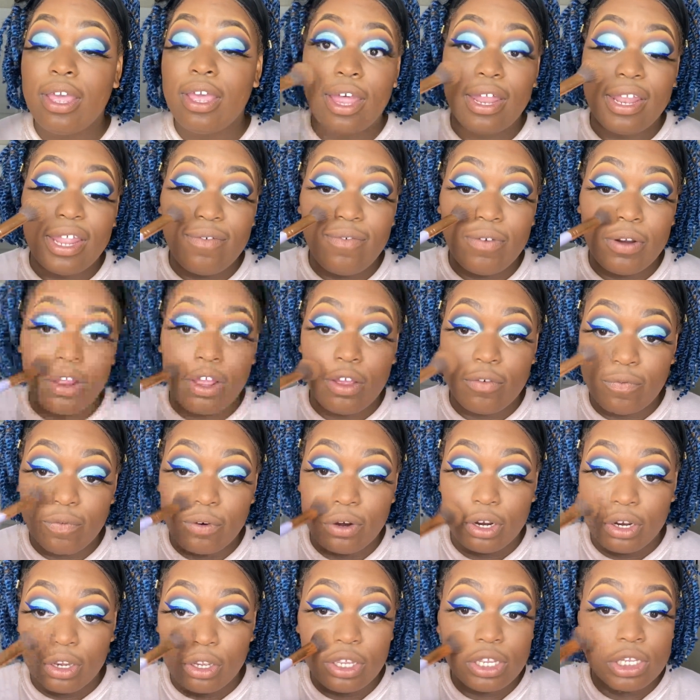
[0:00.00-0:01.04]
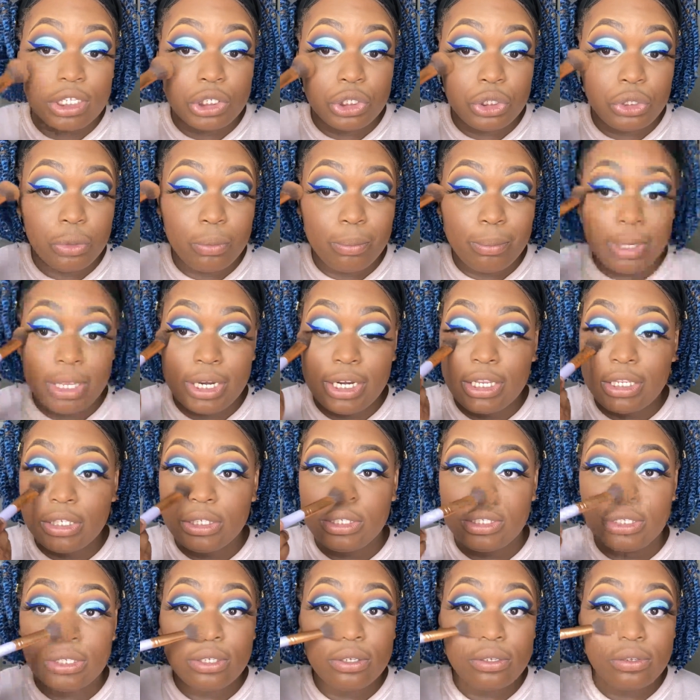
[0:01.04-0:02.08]
I left it on for a good 2
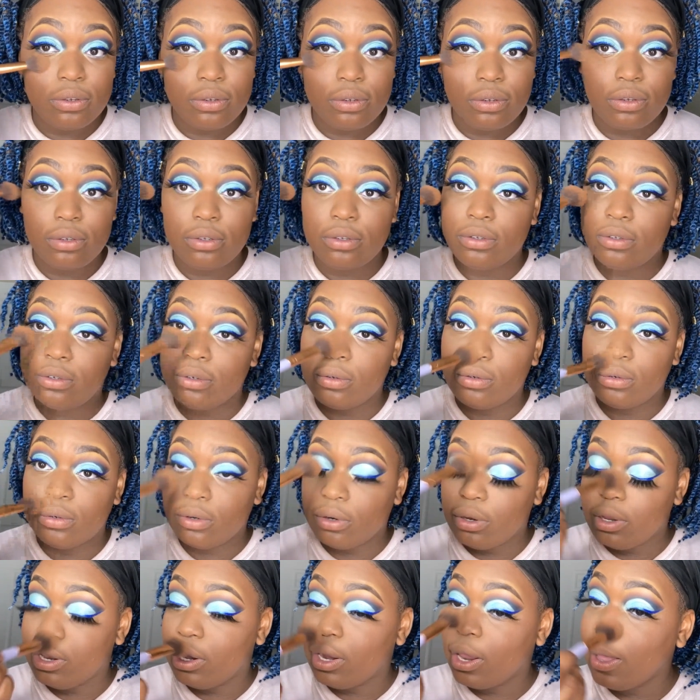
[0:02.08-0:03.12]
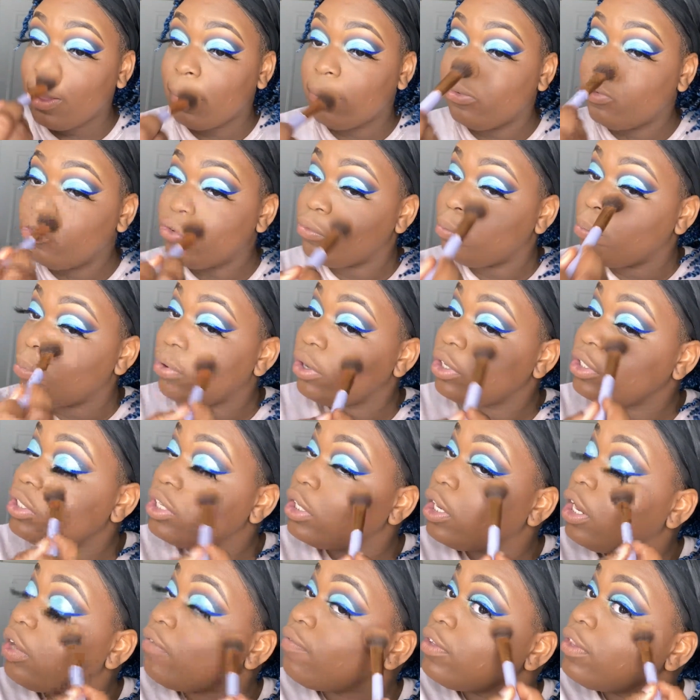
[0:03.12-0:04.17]
minutes, and now I'm just
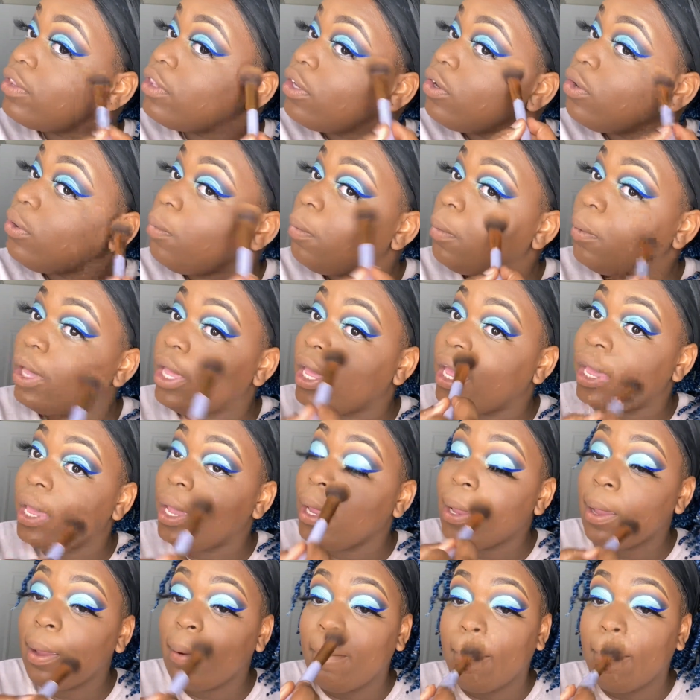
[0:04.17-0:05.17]
brushing everything away.